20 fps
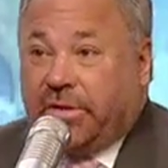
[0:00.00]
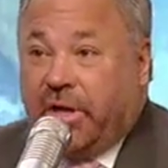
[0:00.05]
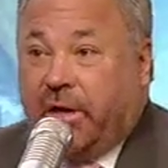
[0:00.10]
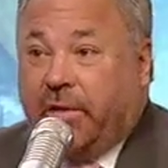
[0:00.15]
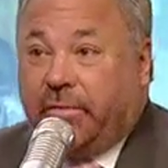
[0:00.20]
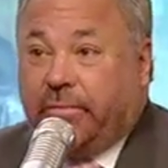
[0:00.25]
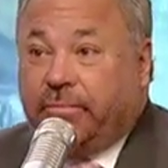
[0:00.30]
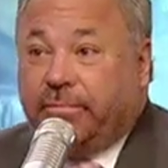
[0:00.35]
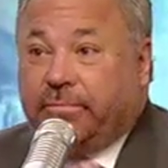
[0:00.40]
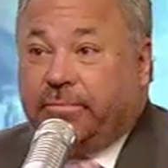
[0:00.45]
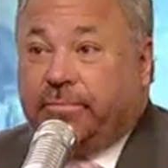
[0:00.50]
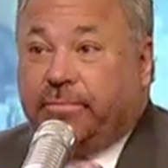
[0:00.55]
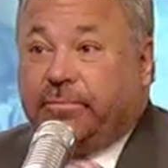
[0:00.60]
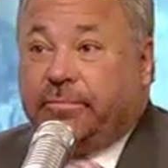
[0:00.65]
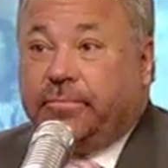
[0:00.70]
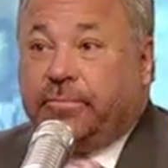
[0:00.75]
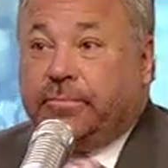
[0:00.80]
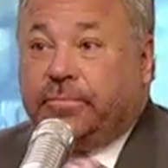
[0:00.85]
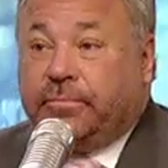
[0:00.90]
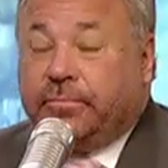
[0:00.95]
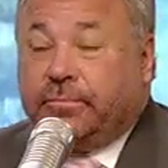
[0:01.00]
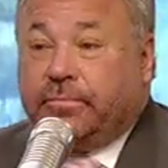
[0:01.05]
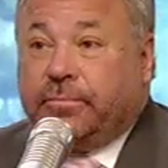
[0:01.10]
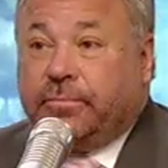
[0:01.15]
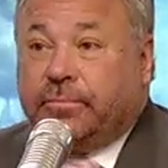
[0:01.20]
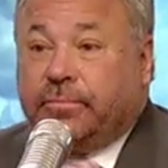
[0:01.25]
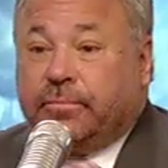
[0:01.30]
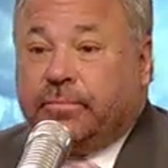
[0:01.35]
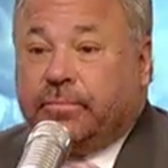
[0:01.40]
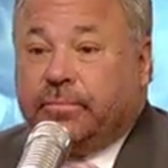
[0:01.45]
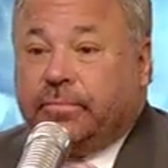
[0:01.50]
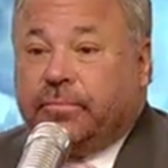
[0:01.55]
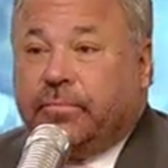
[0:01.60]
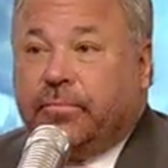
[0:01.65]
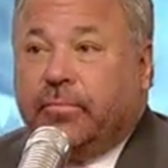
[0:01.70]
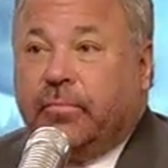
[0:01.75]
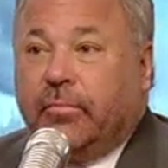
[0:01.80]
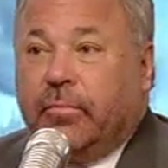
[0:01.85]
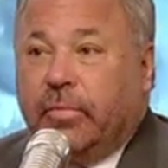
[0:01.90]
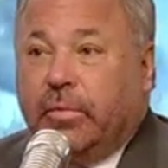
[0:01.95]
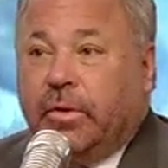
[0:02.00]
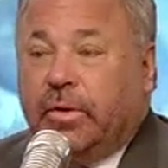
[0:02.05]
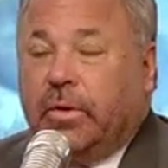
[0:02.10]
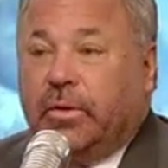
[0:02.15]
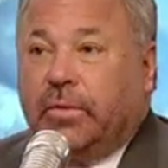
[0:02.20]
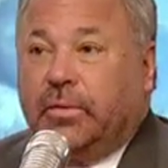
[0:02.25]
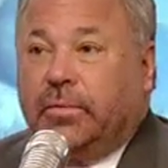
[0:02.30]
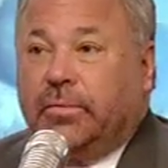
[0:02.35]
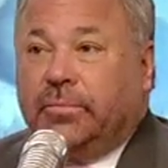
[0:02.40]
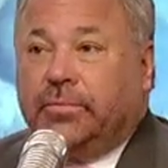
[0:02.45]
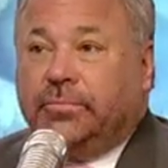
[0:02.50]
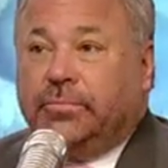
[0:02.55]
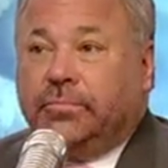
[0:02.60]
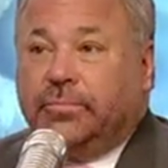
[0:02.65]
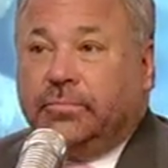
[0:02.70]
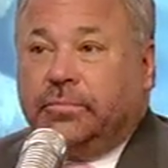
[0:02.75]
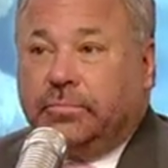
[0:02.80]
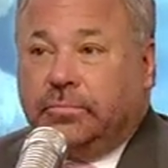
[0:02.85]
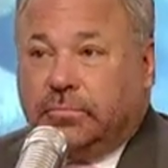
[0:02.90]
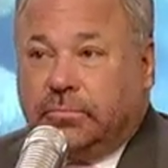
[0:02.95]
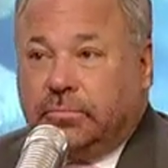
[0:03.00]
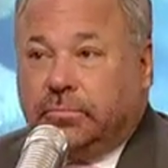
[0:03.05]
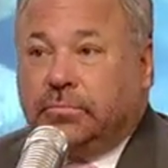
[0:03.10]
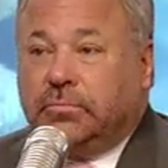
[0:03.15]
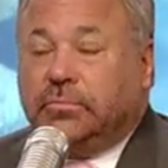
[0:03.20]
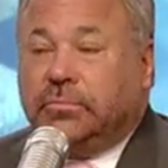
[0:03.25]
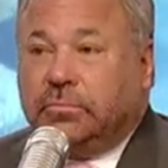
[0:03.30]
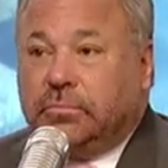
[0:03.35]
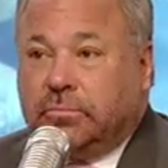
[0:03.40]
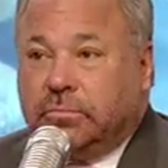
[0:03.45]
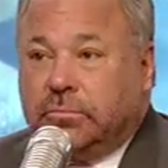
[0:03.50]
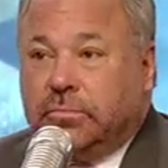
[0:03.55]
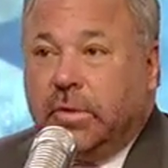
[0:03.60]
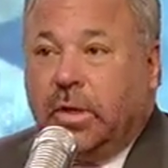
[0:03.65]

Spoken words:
Former sex crimes district attorney here in Manhattan for 20 years.